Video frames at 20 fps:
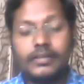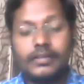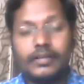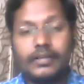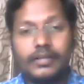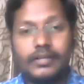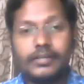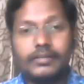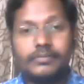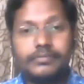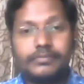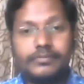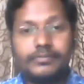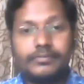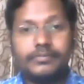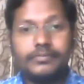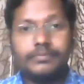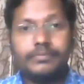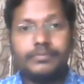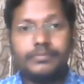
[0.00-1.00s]
the
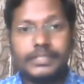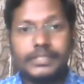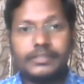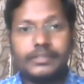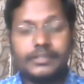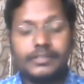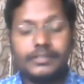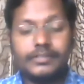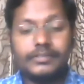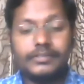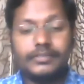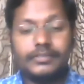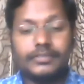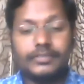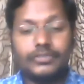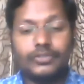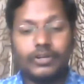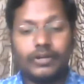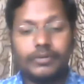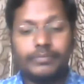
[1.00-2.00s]
particular
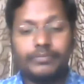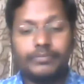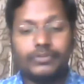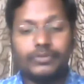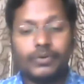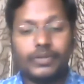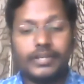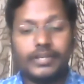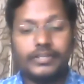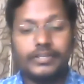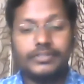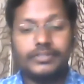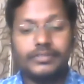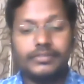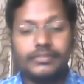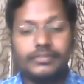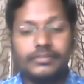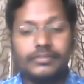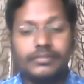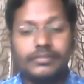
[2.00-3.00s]
job. So
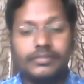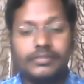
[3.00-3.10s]
occasional